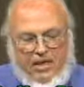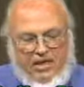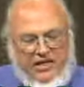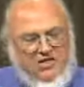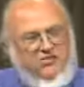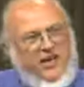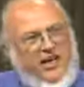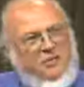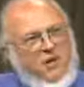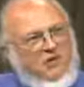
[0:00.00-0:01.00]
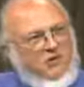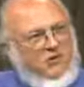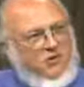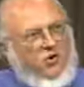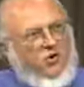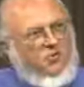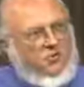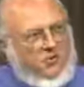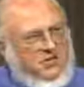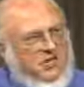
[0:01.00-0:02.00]
Let's find out about your own
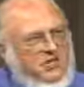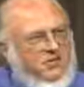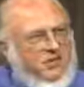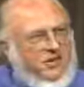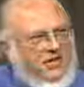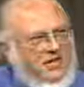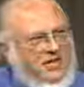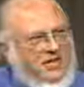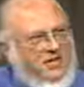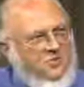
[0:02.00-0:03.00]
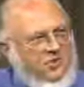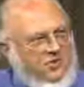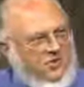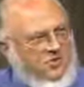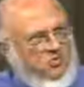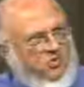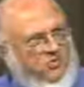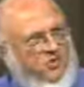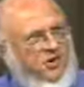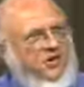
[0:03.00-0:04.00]
personal experiences, and then we'll sort of move
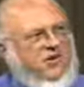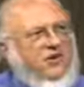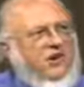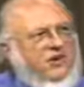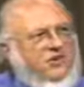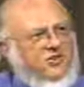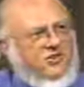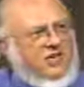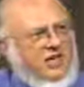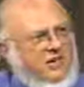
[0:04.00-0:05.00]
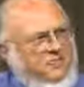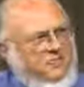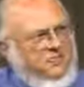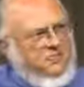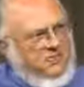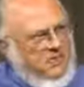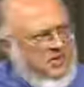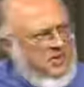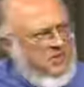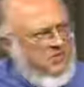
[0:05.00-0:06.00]
from there into the larger scene.
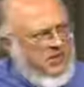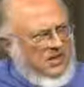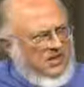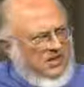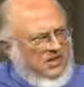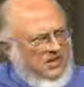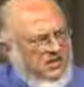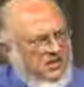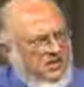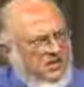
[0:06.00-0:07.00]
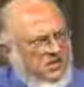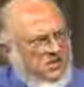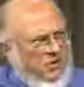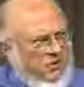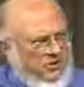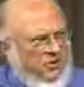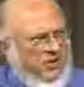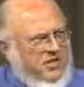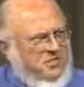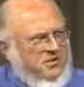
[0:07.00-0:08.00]
What were your
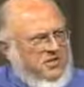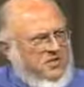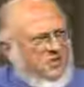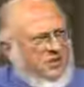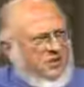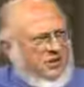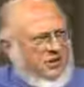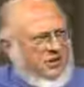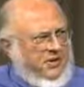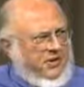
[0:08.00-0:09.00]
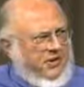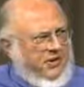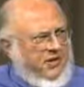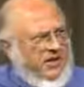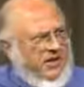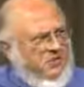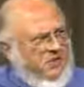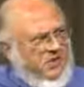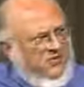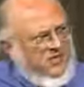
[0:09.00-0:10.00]
own experiences when you were in the military,
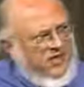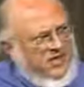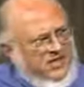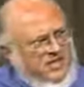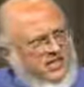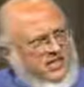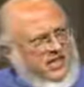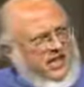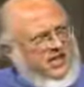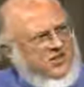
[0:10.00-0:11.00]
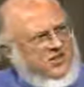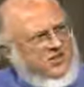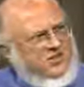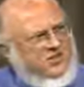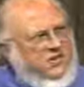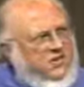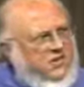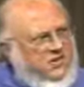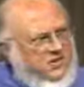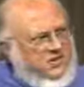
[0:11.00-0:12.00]
and what have you done since that led you to
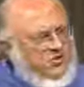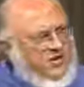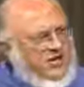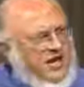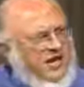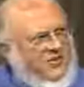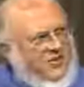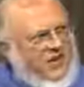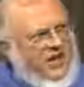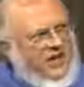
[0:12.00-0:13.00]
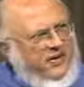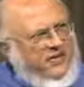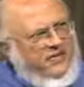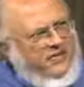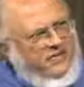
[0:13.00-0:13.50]
doing this kind of work now?